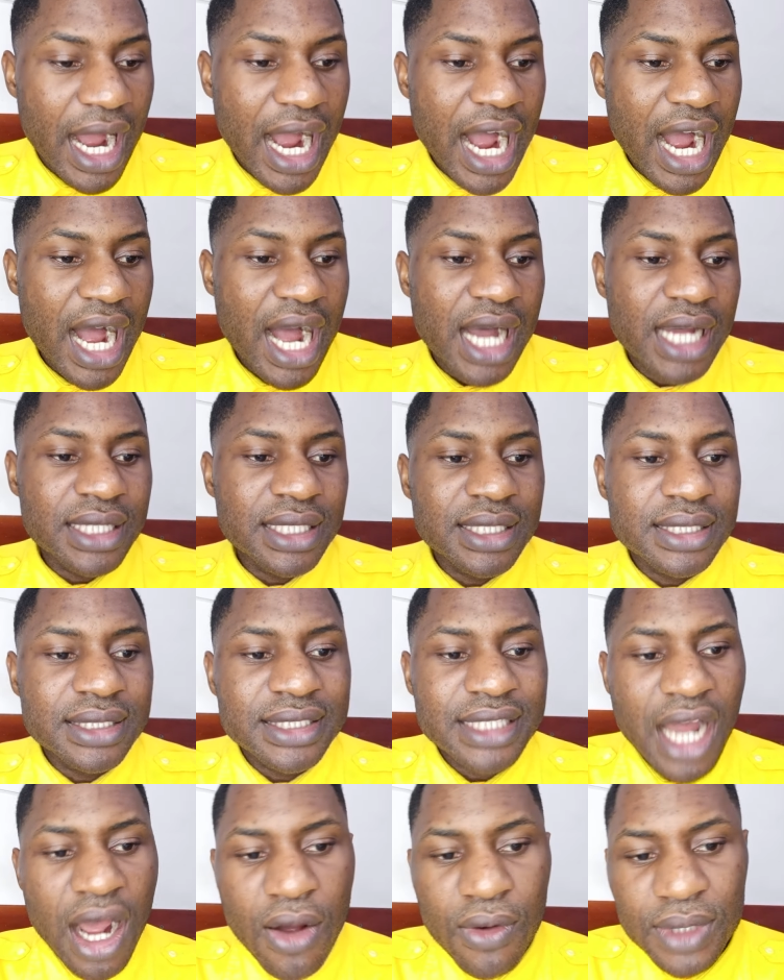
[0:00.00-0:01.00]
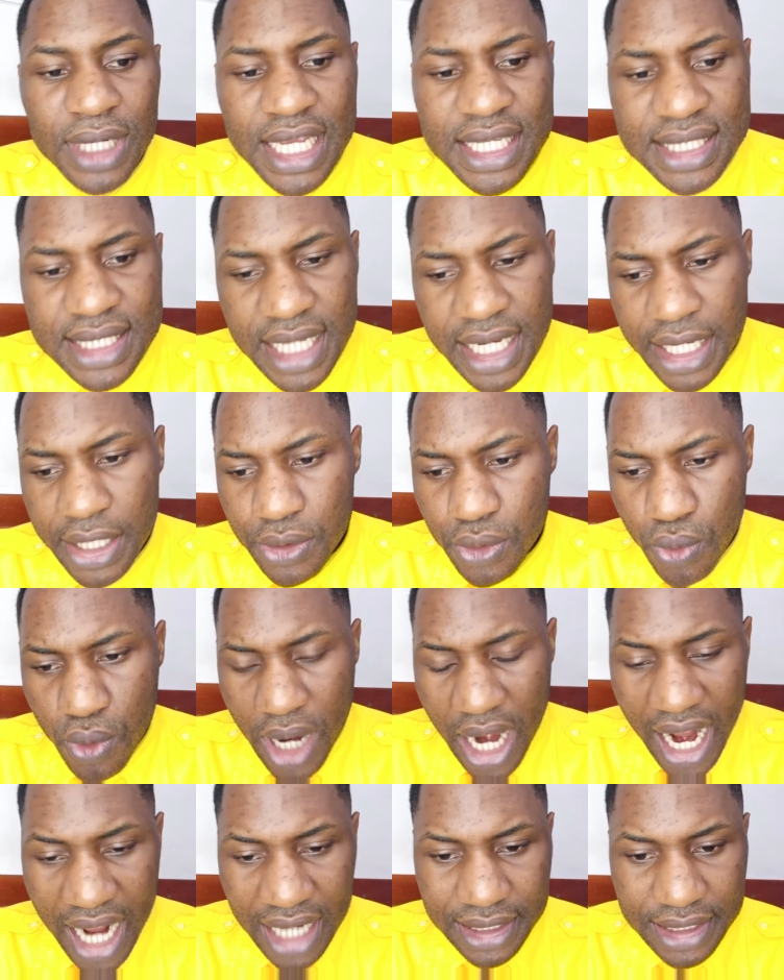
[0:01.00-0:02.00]
And now let's take a
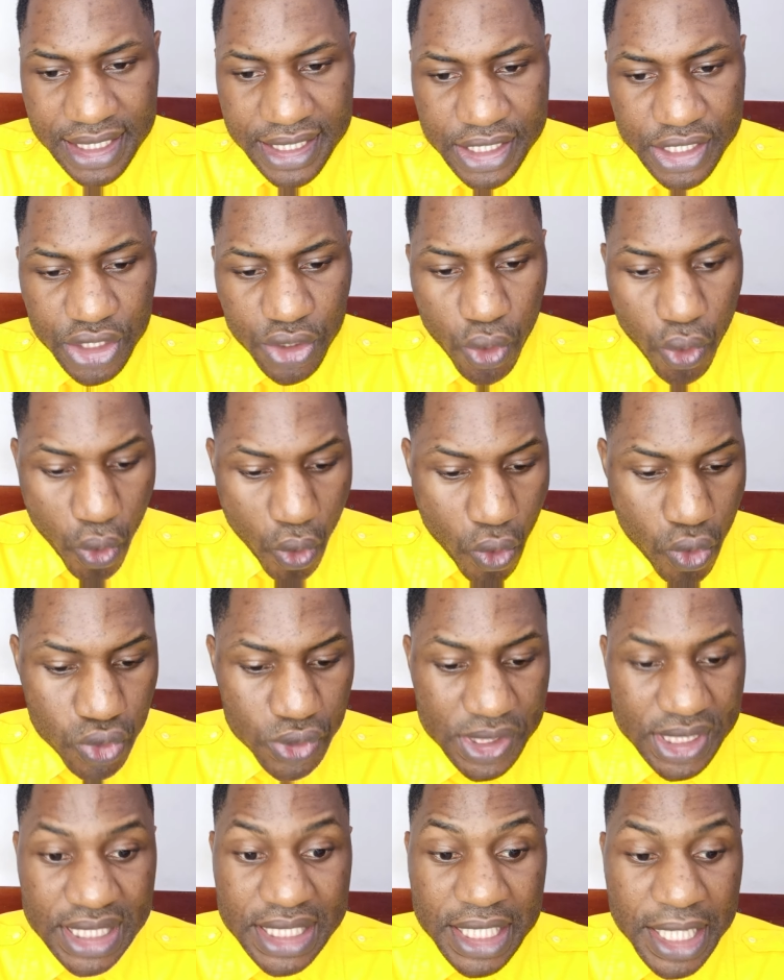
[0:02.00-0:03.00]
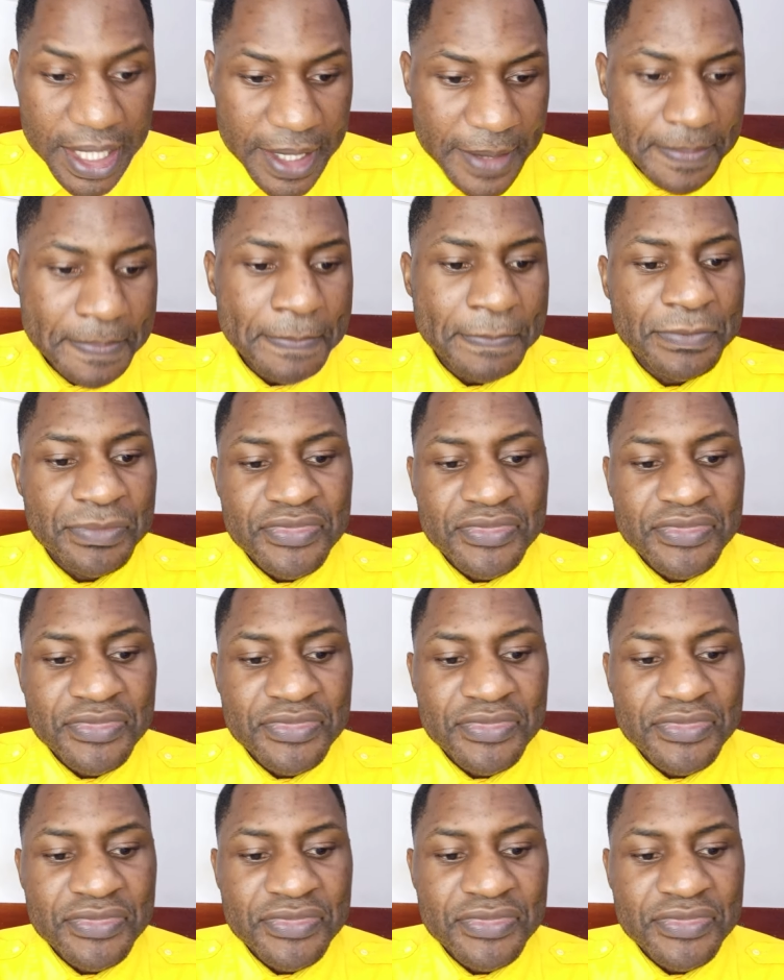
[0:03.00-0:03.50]
look at these schools here.